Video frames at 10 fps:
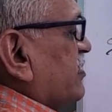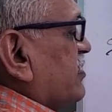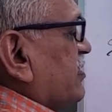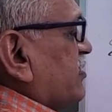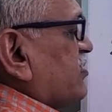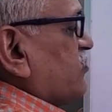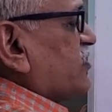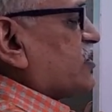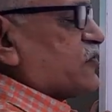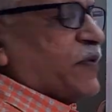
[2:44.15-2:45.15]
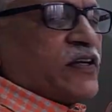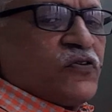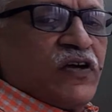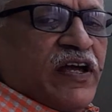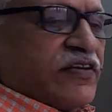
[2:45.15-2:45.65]
integration with respect
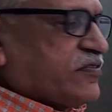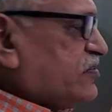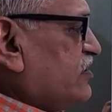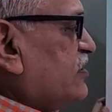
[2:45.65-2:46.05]
to x.